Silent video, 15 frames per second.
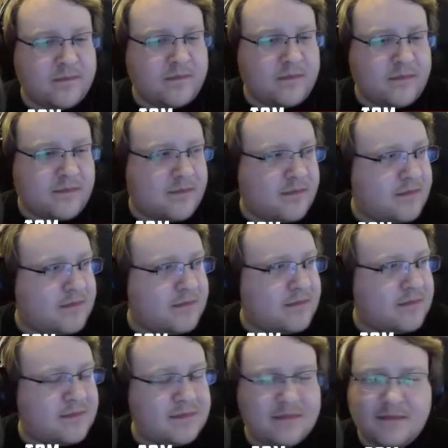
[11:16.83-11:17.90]

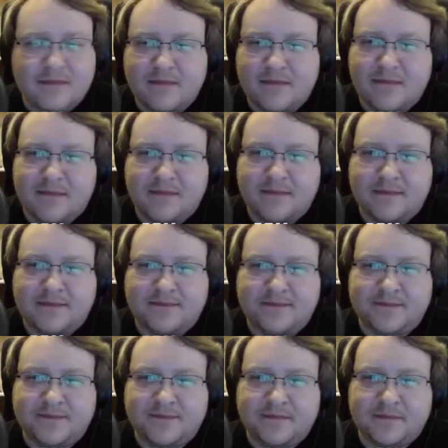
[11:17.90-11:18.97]

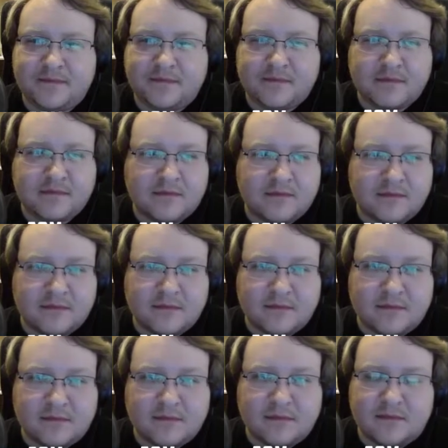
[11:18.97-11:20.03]

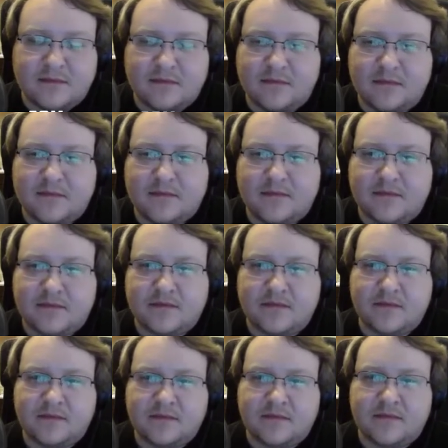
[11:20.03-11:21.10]

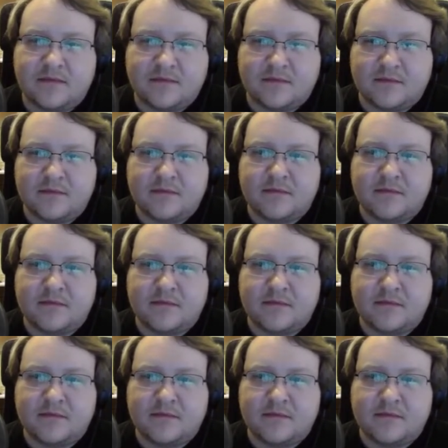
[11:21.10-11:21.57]
[no speech]